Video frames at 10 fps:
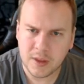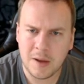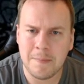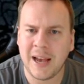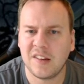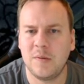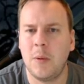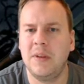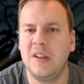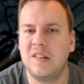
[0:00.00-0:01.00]
Maximum
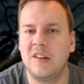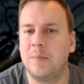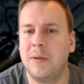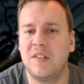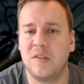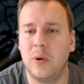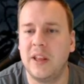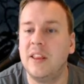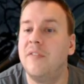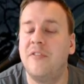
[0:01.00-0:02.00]
distance plus
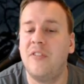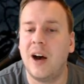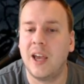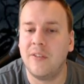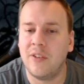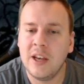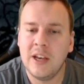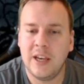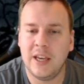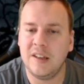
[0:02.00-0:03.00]
25
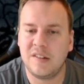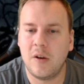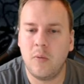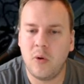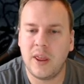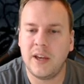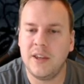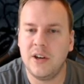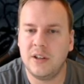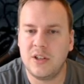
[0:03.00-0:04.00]
is what I
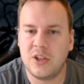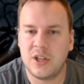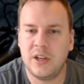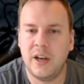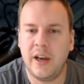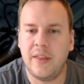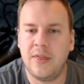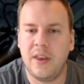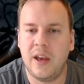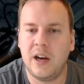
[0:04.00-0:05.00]
judge uh,
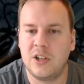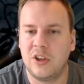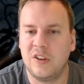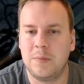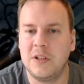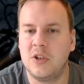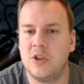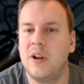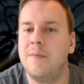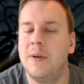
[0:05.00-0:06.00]
the adjustment
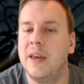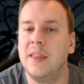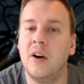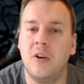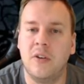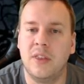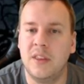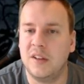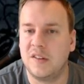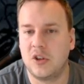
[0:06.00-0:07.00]
should have been on
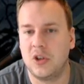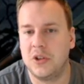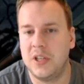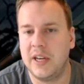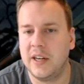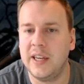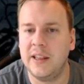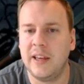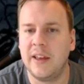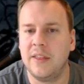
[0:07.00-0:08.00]
this shot here. In
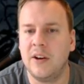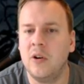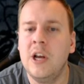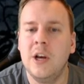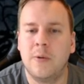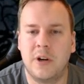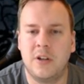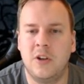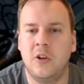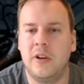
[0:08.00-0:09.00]
the end though, we're
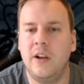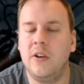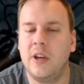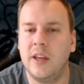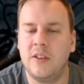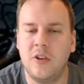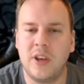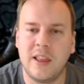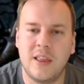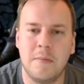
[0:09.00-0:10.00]
not looking to
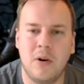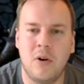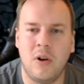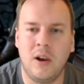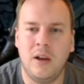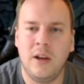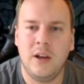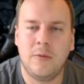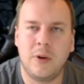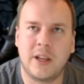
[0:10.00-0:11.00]
get the ball,
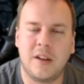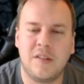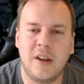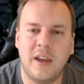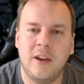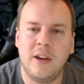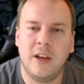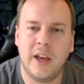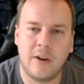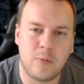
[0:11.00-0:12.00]
what can I say,
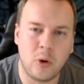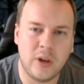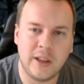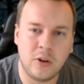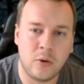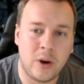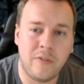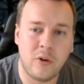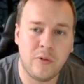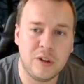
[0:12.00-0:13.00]
uh, roll into the rough
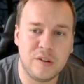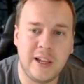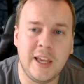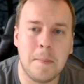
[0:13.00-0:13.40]
obviously,